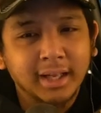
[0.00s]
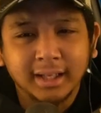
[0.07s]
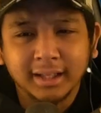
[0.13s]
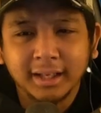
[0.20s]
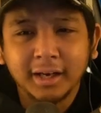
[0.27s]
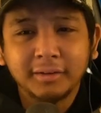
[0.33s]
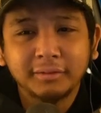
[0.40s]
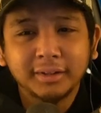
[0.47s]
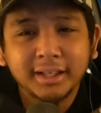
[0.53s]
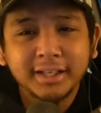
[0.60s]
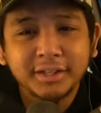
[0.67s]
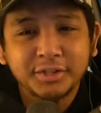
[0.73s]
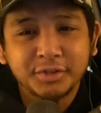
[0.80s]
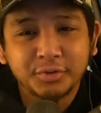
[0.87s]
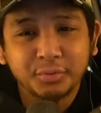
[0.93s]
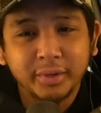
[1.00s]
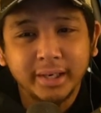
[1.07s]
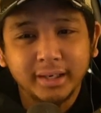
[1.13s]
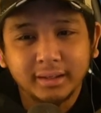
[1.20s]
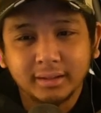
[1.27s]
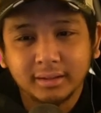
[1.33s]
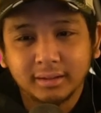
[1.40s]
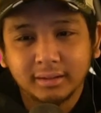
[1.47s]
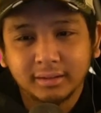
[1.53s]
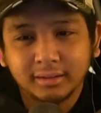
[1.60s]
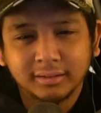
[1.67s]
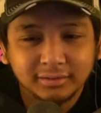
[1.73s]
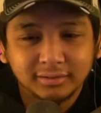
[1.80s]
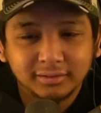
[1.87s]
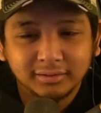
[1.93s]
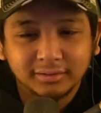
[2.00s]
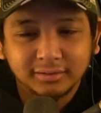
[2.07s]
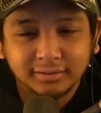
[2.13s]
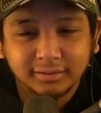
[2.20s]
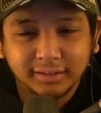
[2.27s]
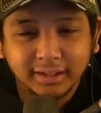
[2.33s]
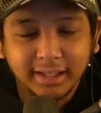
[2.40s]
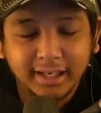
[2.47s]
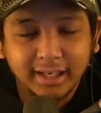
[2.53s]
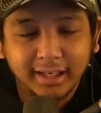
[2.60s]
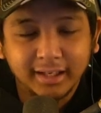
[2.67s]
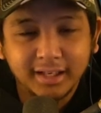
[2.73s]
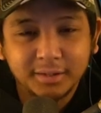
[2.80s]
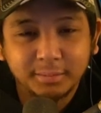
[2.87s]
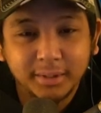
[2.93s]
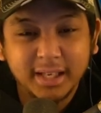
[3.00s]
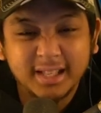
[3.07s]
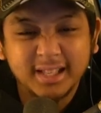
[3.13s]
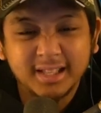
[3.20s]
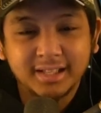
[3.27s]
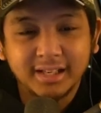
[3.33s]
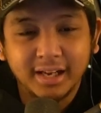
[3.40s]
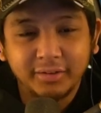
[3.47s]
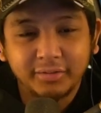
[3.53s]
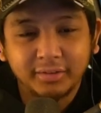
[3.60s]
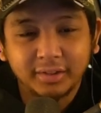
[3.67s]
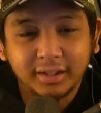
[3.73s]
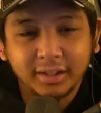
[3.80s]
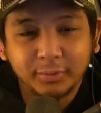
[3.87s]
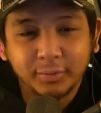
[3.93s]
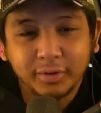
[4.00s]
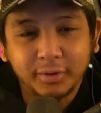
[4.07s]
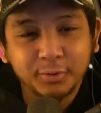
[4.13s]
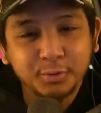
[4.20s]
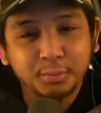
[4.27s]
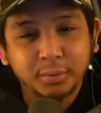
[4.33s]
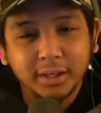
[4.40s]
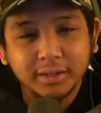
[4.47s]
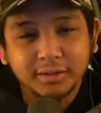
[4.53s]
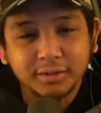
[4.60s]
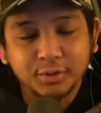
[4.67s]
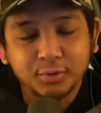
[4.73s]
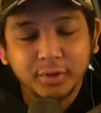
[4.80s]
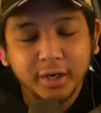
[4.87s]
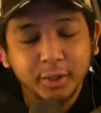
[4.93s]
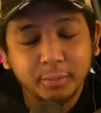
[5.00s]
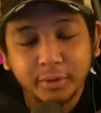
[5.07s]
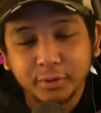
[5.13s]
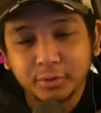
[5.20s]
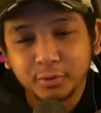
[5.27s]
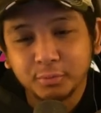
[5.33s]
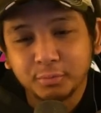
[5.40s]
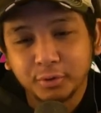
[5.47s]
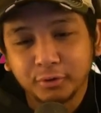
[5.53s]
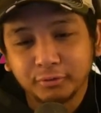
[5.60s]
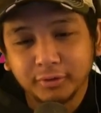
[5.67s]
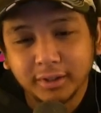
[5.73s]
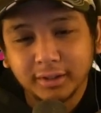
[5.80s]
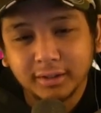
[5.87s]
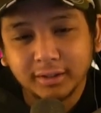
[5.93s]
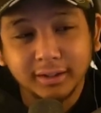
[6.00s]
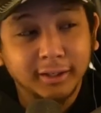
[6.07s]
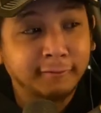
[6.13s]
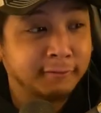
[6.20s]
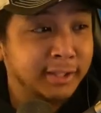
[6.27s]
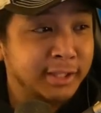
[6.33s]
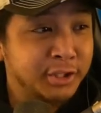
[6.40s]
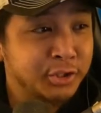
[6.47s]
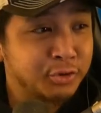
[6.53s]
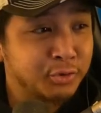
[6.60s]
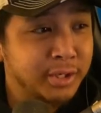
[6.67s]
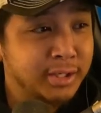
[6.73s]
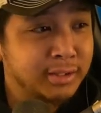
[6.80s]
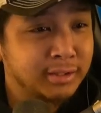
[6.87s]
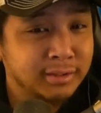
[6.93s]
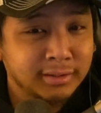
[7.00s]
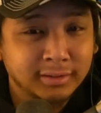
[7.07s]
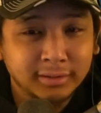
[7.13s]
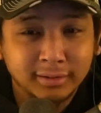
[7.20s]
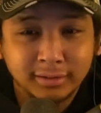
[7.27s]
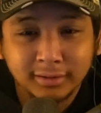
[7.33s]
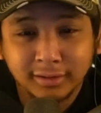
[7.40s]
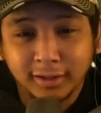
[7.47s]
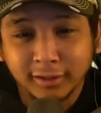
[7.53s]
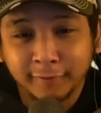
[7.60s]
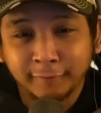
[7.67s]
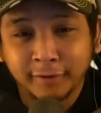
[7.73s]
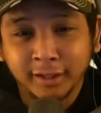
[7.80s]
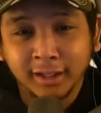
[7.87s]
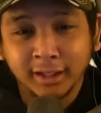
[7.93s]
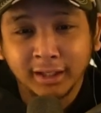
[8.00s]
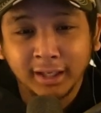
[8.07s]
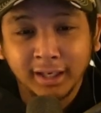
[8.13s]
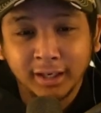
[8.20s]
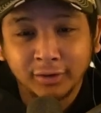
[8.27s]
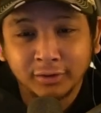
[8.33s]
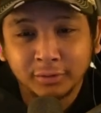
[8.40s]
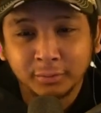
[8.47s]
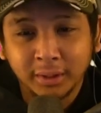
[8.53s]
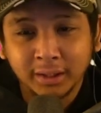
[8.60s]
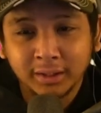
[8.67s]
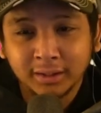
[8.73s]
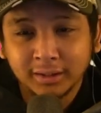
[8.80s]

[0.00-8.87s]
Lovely street. Yeah, this place is definitely one of those places trying to be too perfect. Lovely street on a fucking cloud. What?